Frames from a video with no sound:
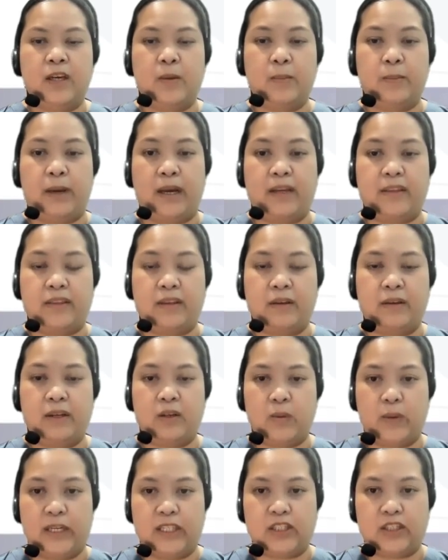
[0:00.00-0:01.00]
by the
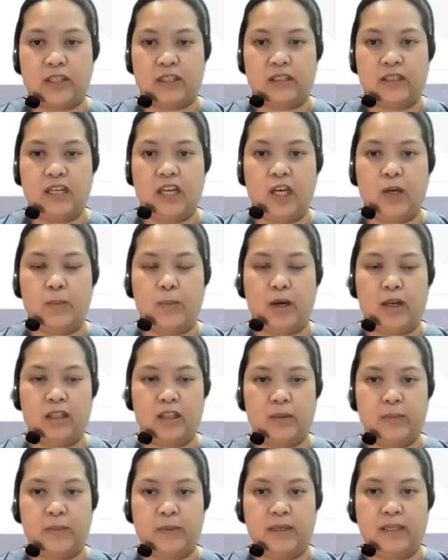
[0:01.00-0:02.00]
equation
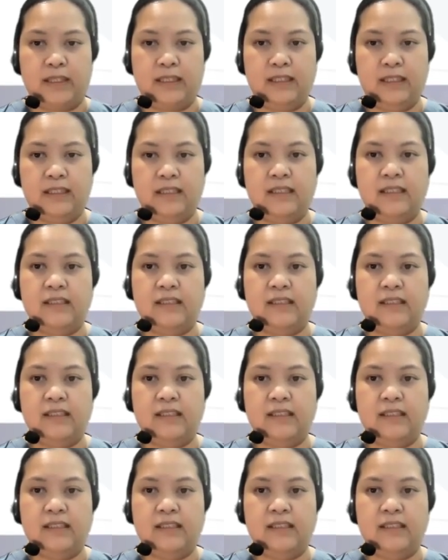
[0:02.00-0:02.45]
hemoglobin